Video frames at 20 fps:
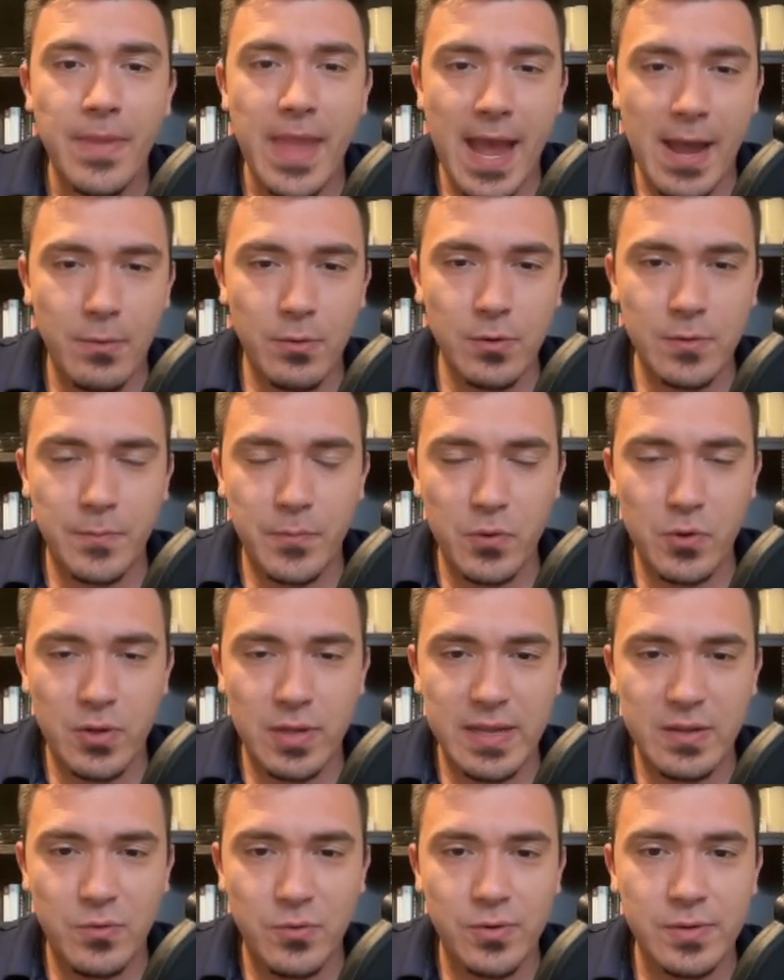hours per
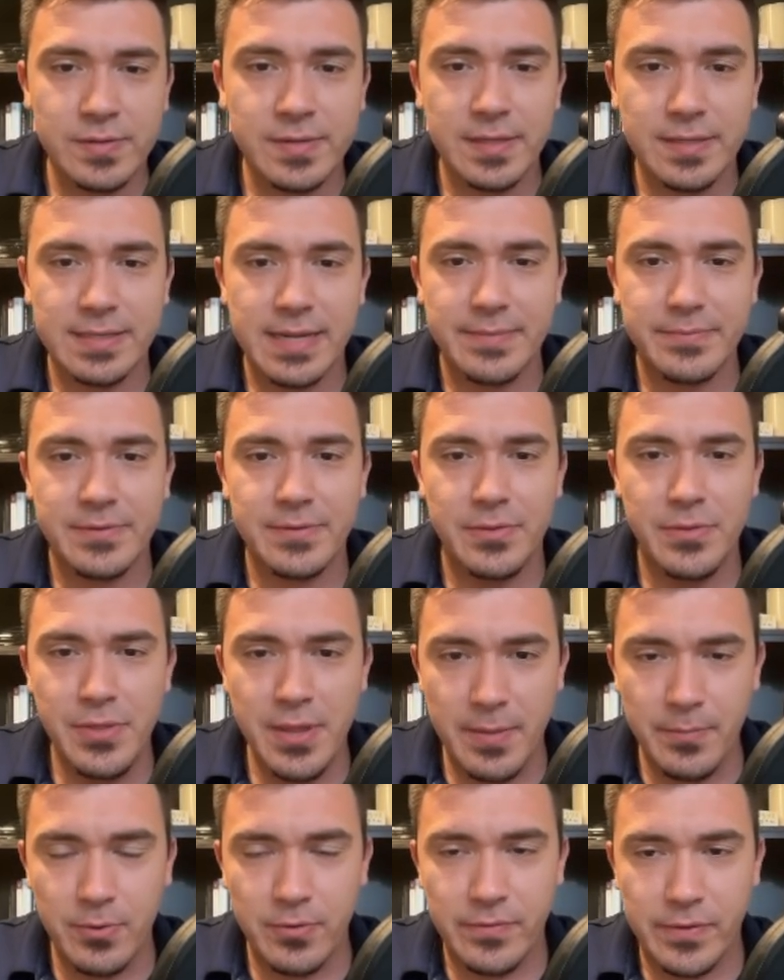online course times
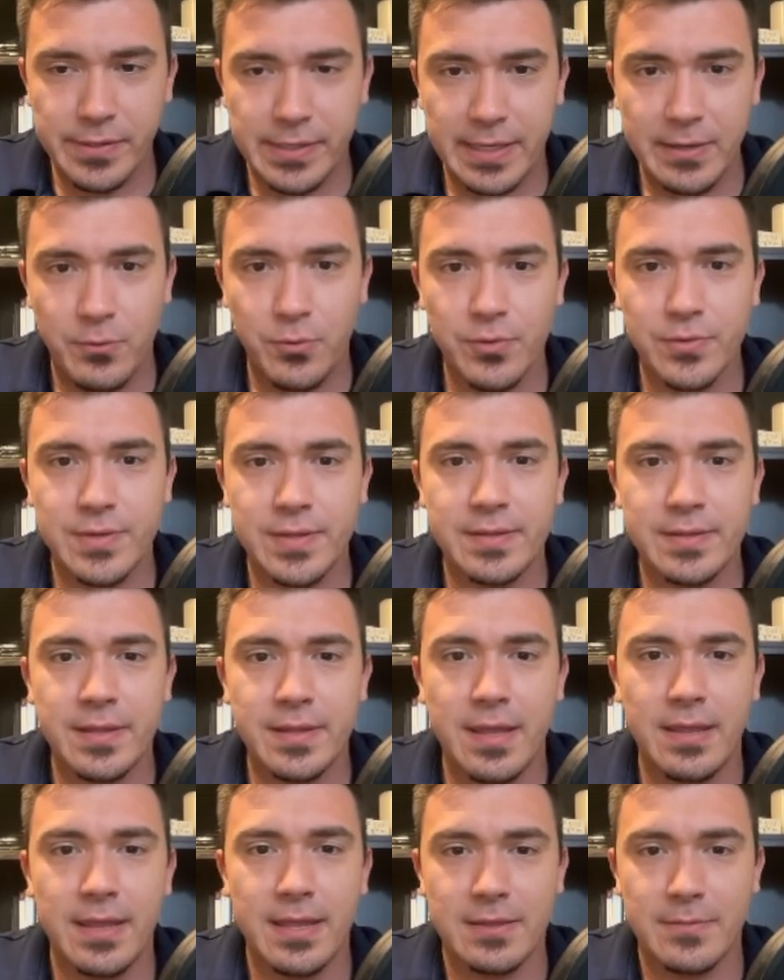number of online courses
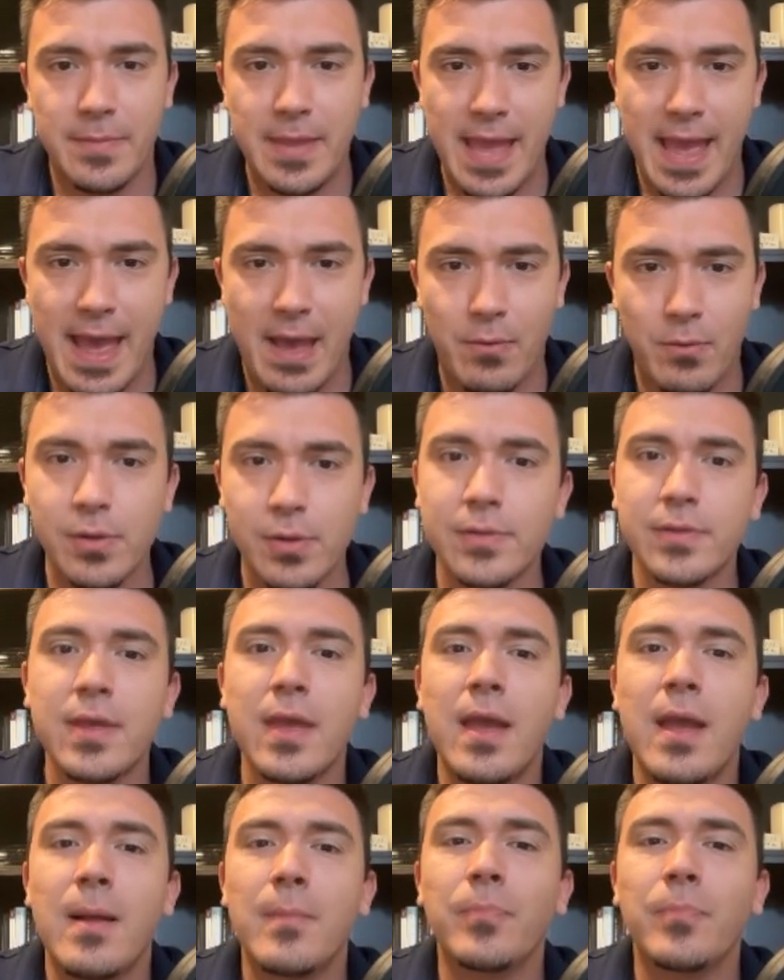gets me hours,